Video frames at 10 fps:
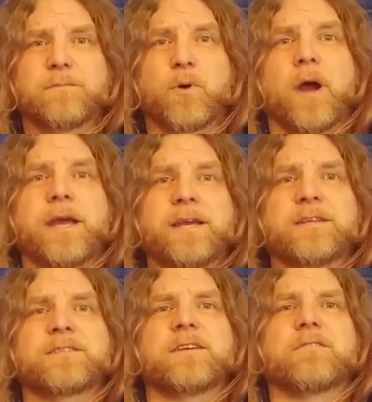
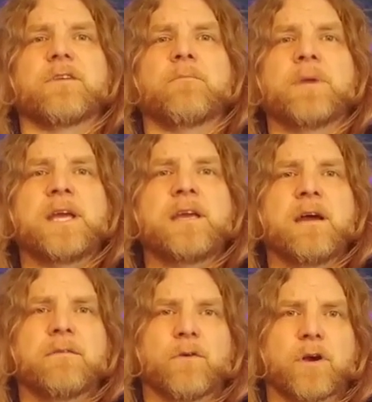praise from
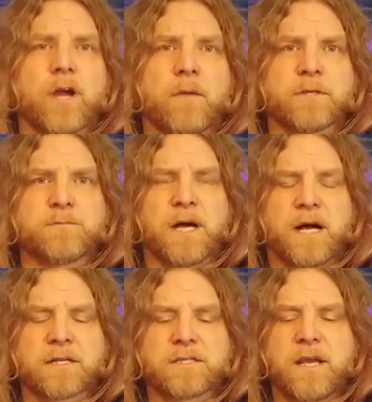me for a compass
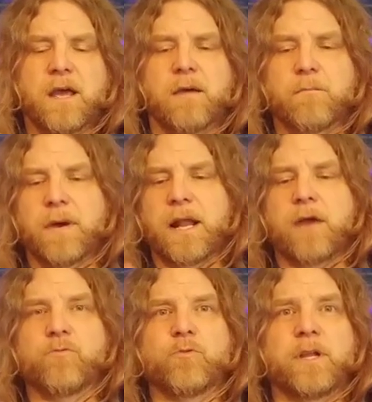box, but I
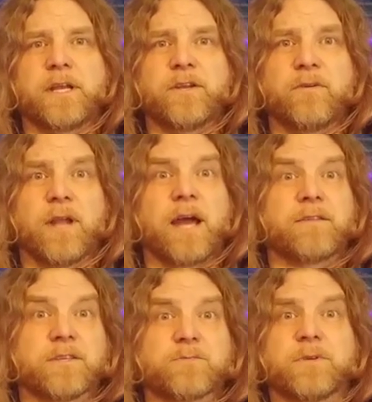really do like
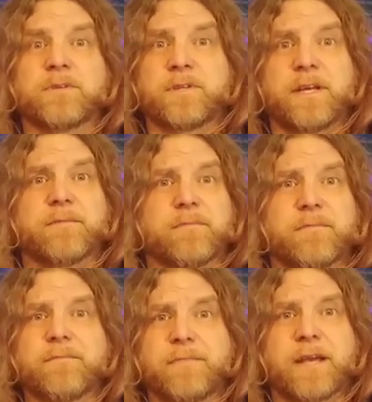this one. It
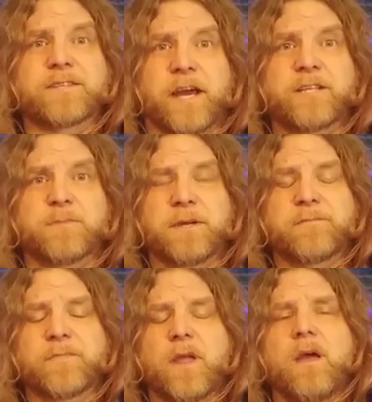excites me.
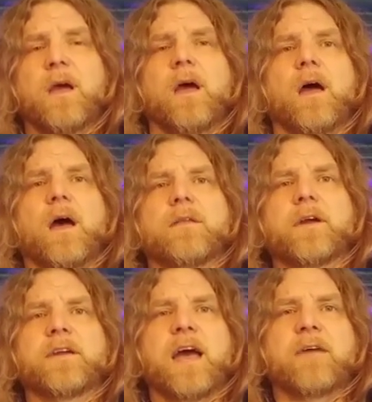
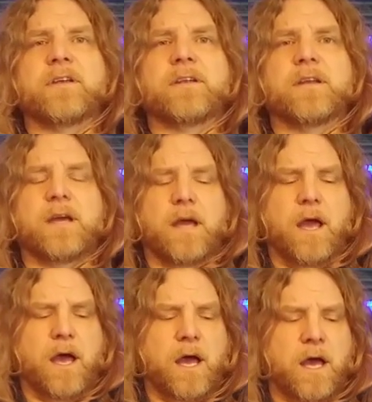There you have it.
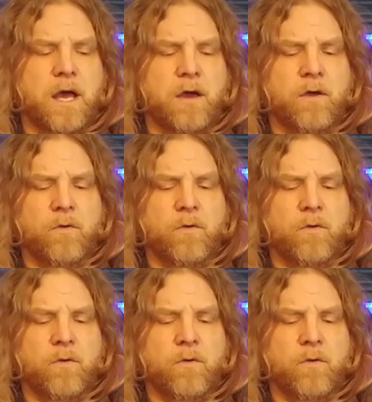Uh,